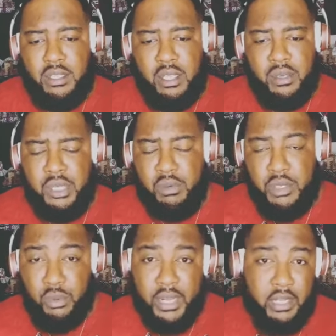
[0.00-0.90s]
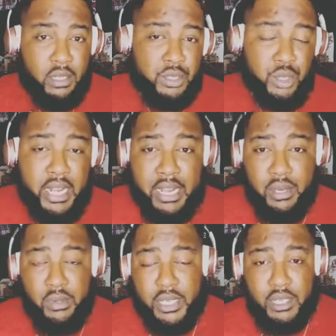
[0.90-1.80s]
So he was waiting on
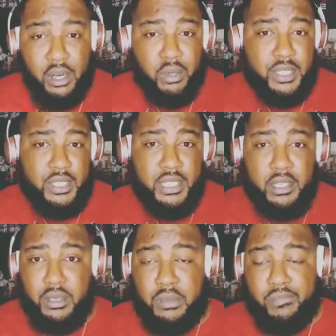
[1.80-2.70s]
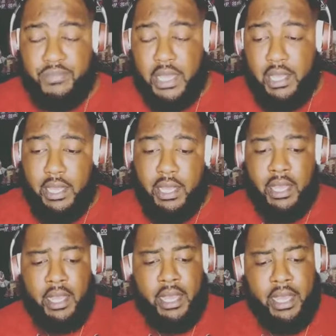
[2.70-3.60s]
trial in the holding cell.
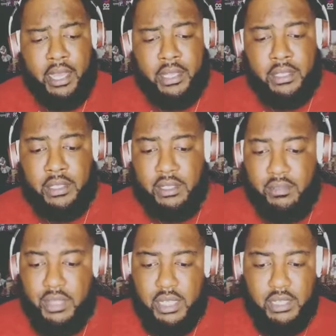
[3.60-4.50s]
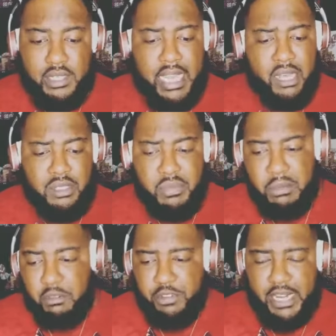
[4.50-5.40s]
And
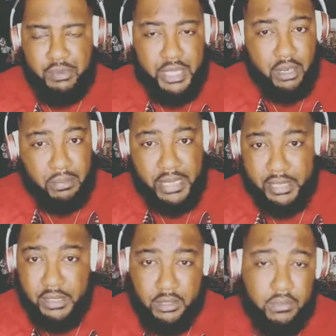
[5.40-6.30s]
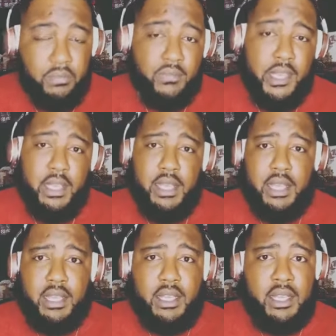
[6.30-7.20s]
townspeople found out about it.
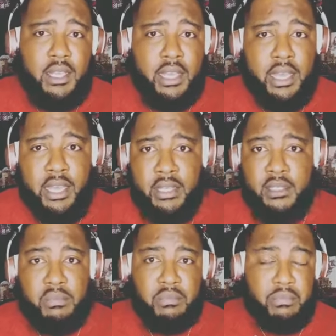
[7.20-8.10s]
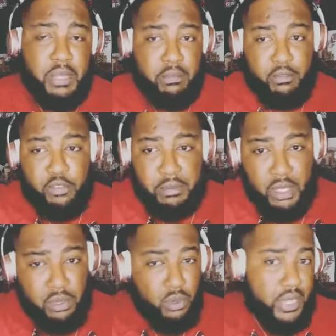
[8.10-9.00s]
And people
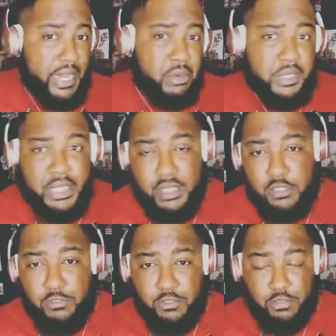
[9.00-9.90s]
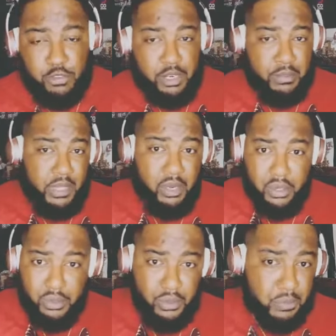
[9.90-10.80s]
from local counties, from
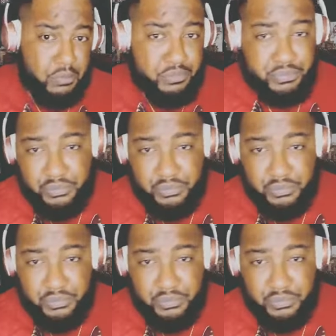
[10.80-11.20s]
local